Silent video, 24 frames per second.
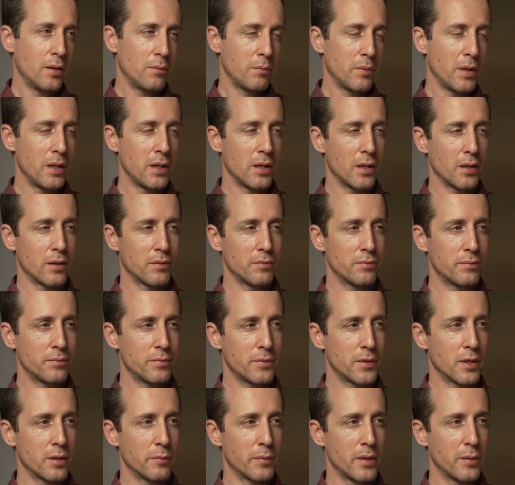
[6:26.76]
Meaning,
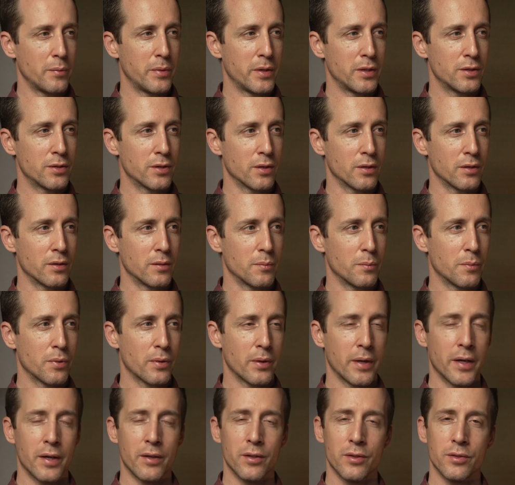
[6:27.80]
there may be certain
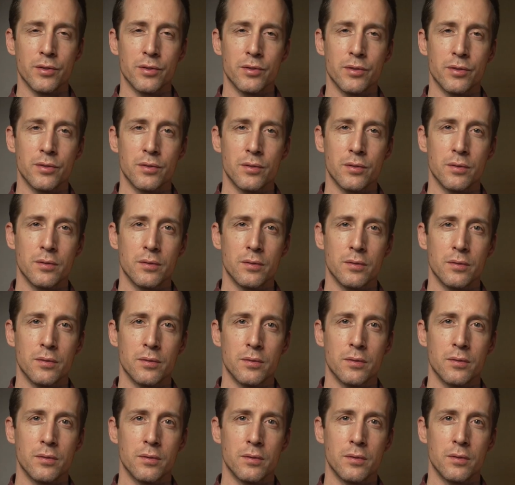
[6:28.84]
prayers,
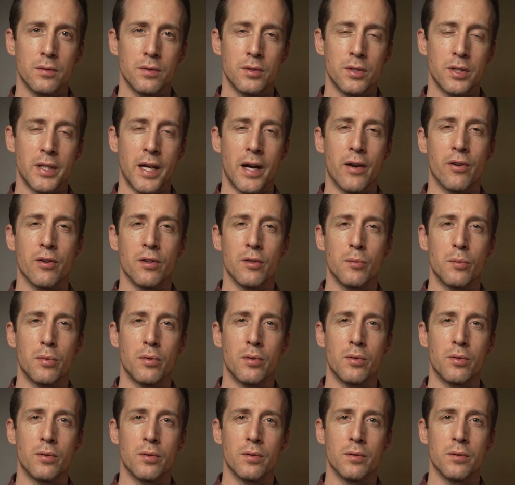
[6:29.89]

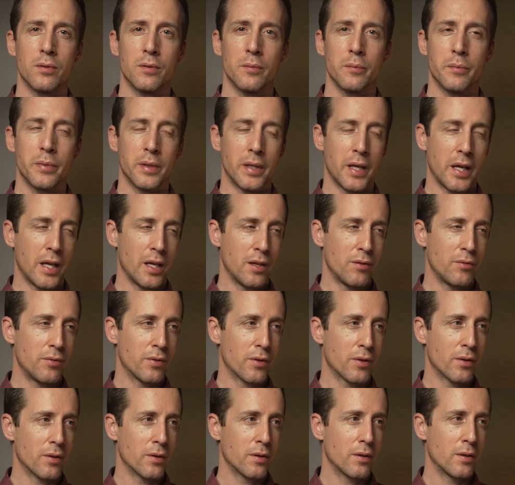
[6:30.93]
charitable
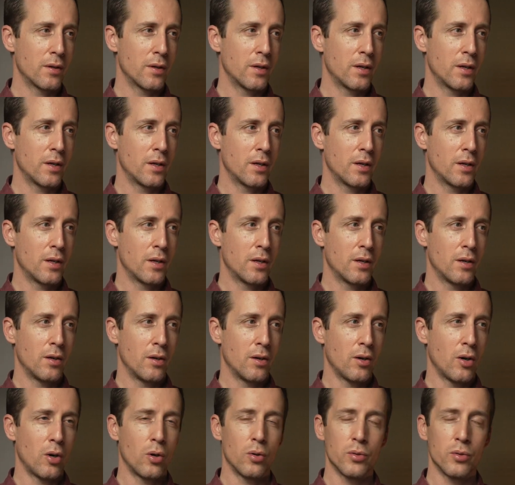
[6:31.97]
behavior,
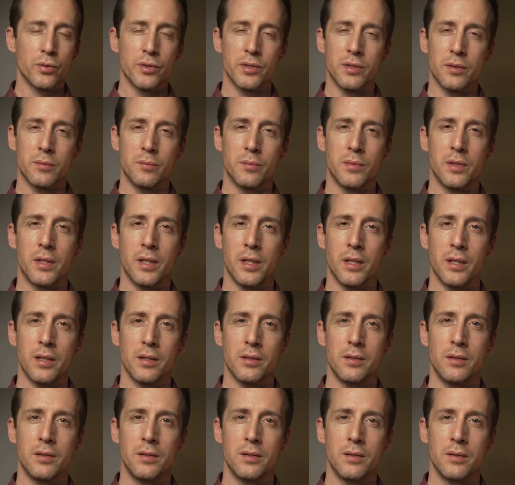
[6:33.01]
wholesome
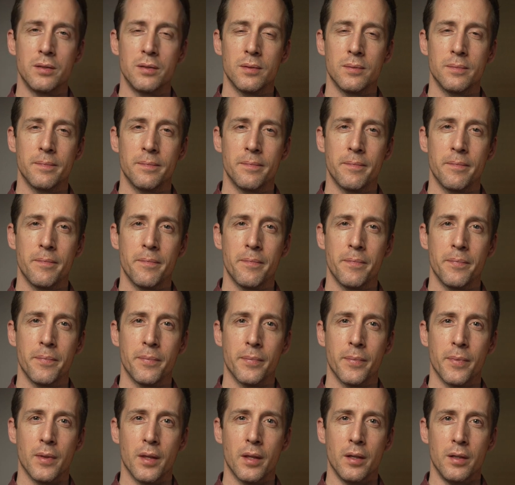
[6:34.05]
deeds,
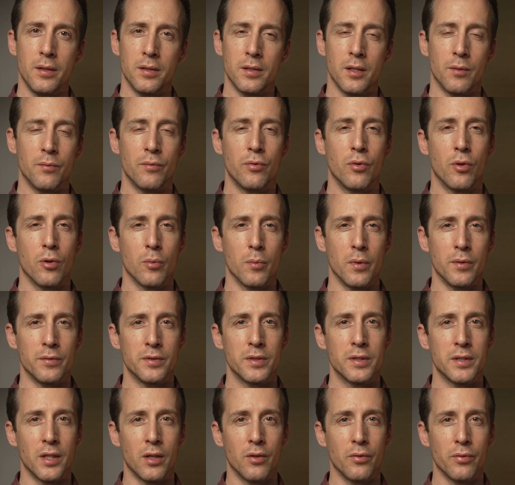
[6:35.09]
some form of
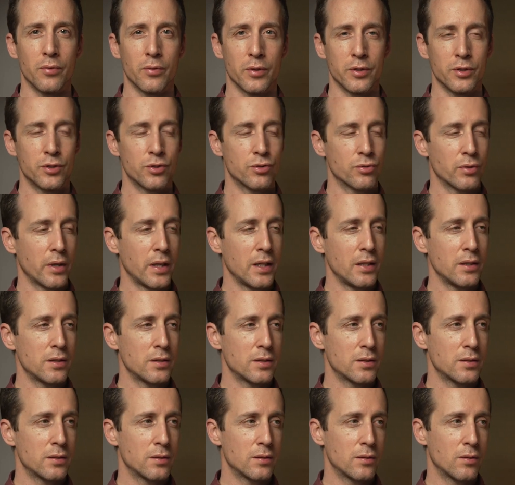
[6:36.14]
self
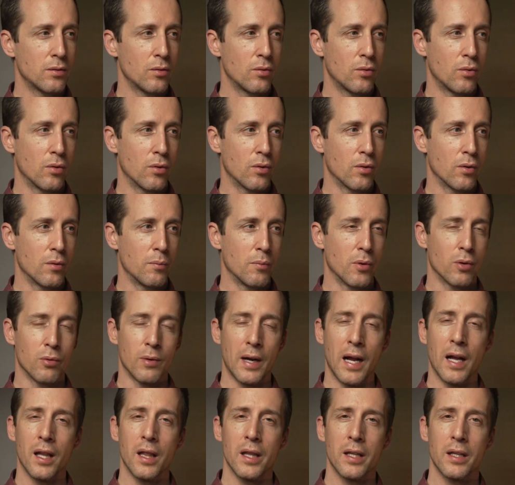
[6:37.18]
restraint or
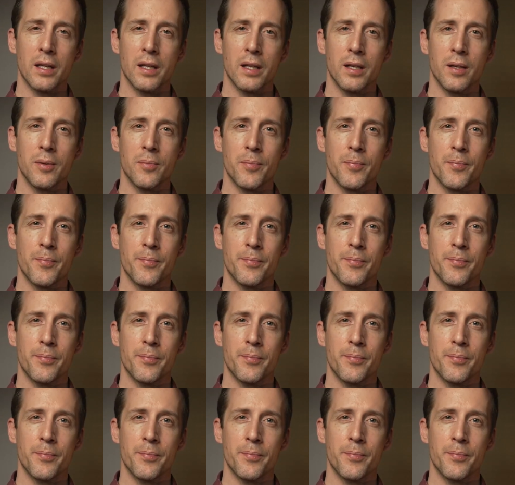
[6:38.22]
morality,